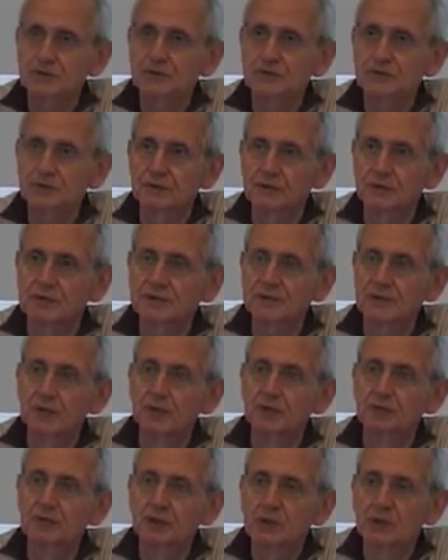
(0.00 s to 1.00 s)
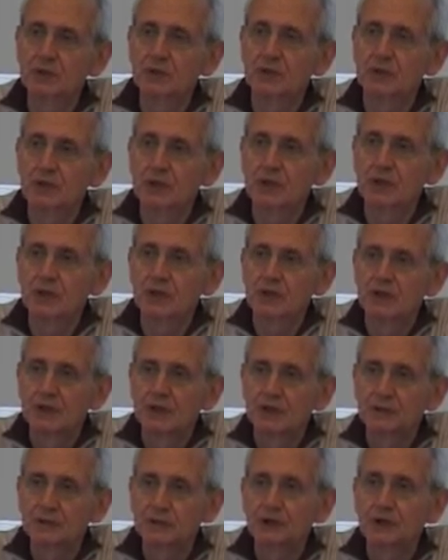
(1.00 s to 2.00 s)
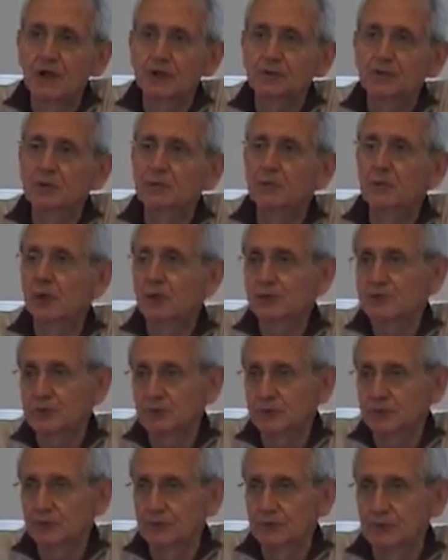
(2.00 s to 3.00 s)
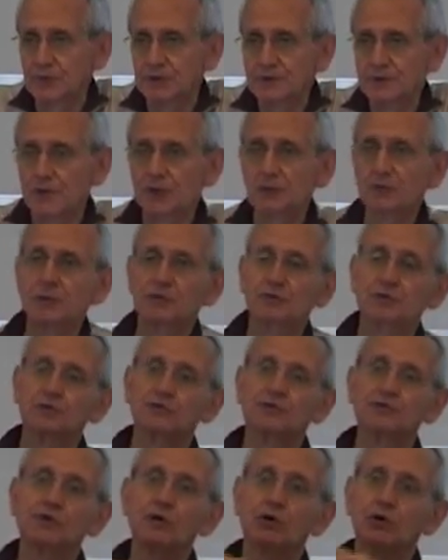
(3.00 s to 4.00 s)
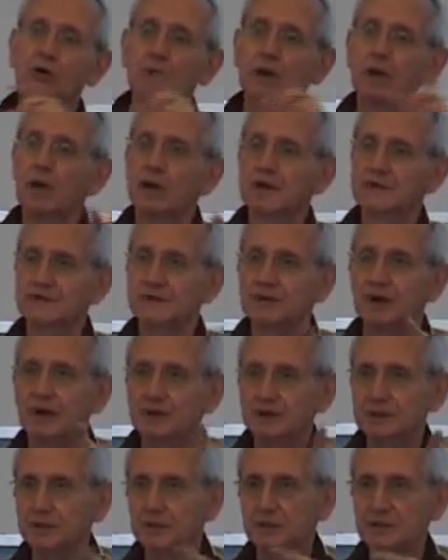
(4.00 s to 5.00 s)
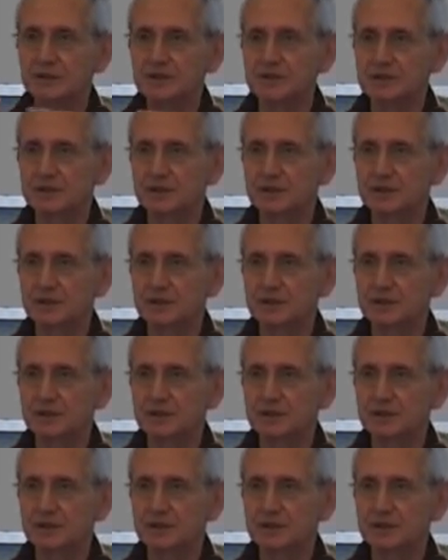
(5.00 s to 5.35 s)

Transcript: For example, it would not be possible, for example, to reorganize the activities